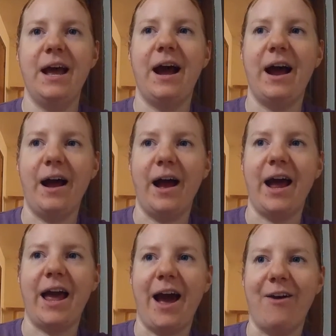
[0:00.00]
I
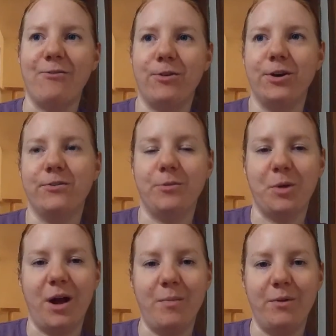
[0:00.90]
have heard from a
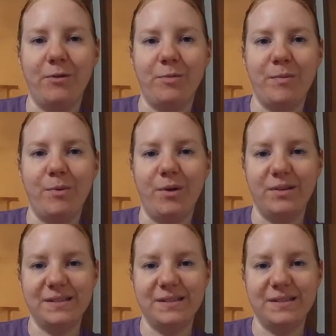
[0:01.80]
couple of people